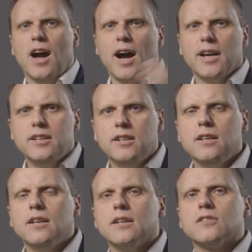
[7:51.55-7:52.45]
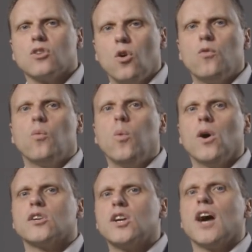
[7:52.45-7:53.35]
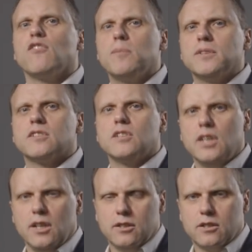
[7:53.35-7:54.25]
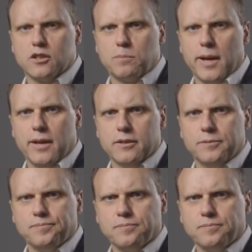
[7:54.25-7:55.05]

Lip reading: ideas of what governments need to spend,